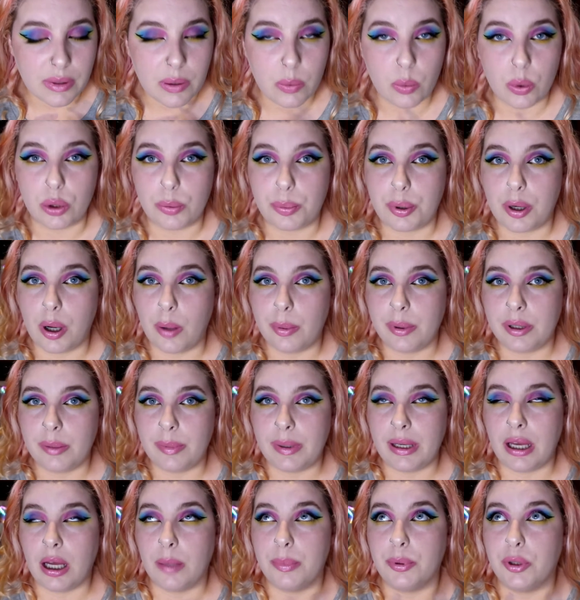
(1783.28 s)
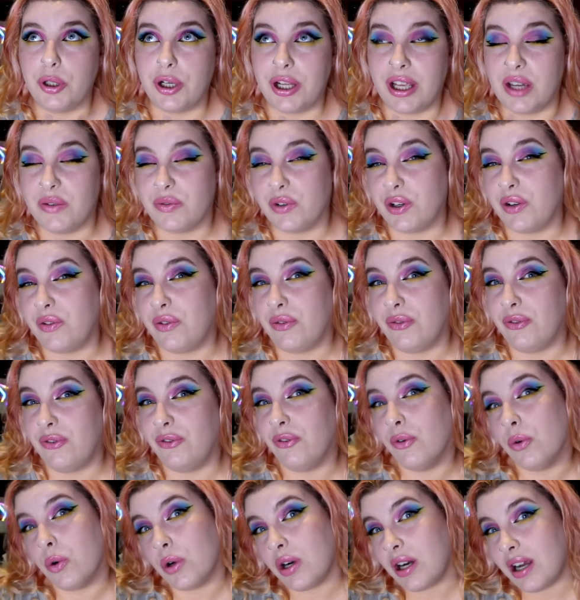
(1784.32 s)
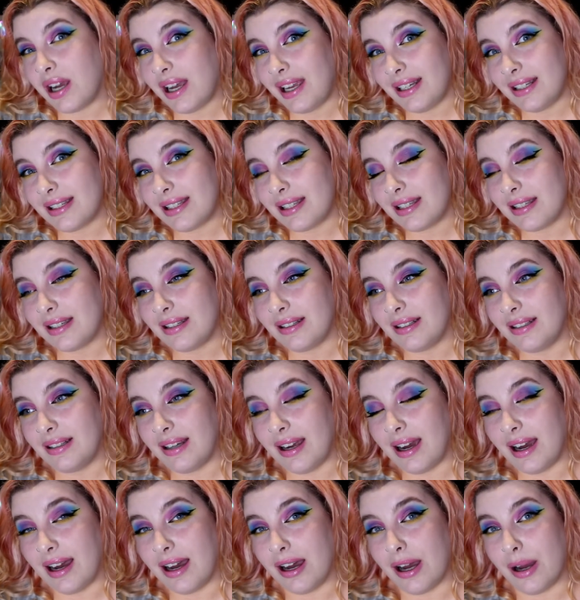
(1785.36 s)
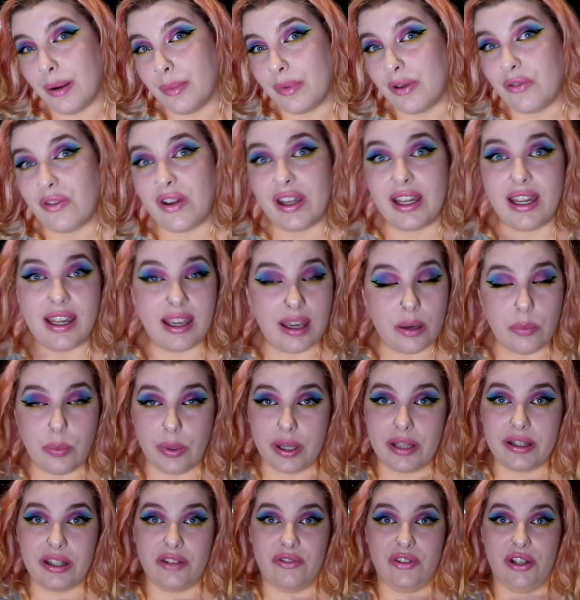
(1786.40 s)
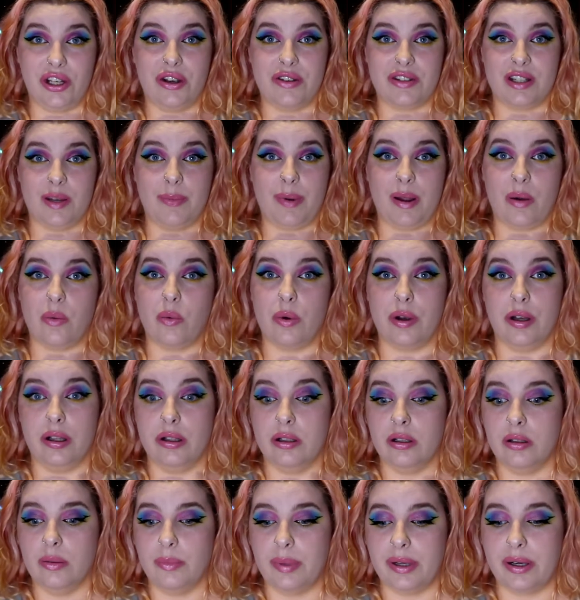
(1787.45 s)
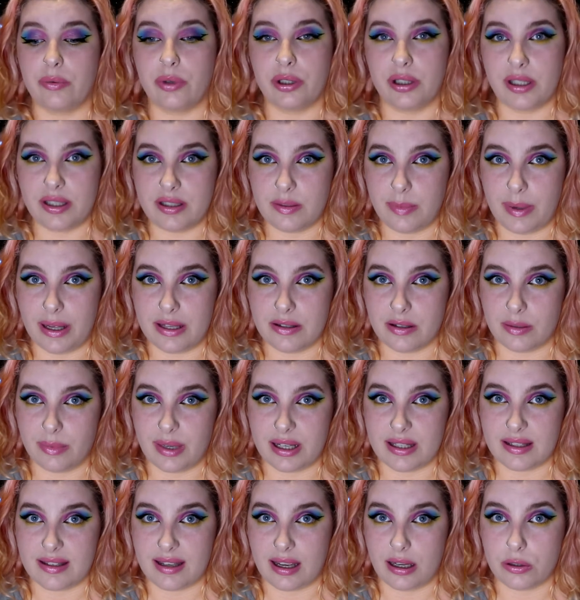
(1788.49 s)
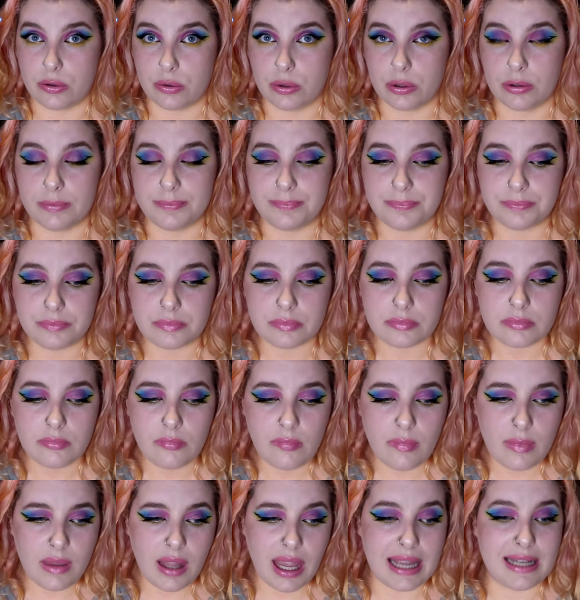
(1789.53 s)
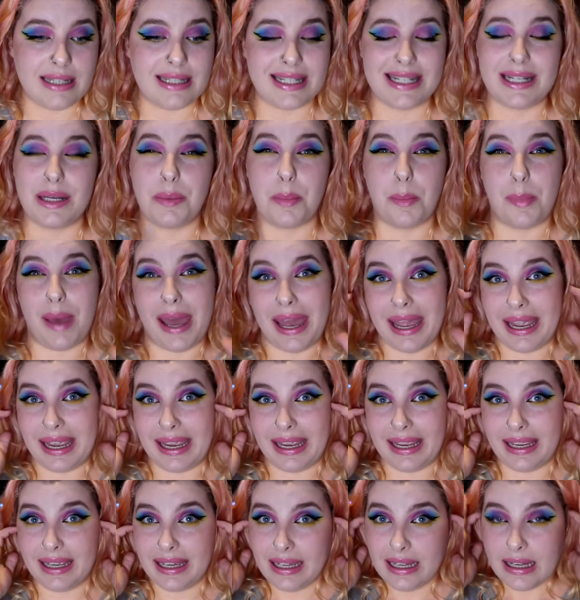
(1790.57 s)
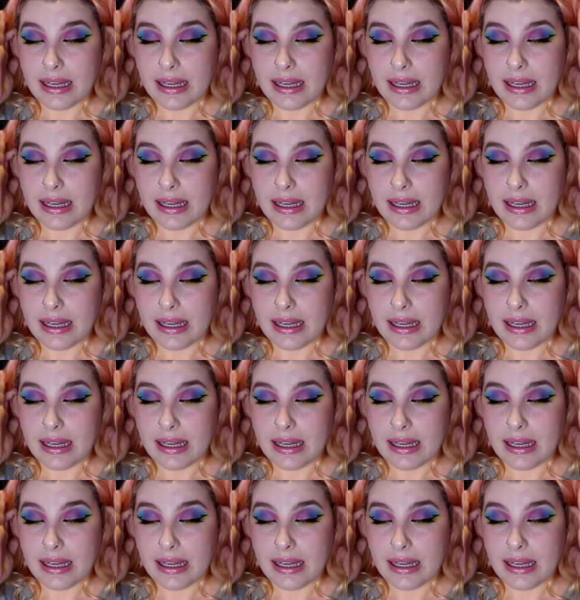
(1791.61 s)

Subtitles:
will probably be uploading every fortnight. If I can get weekly videos up, I will, but it really depends on my schedule. And in May,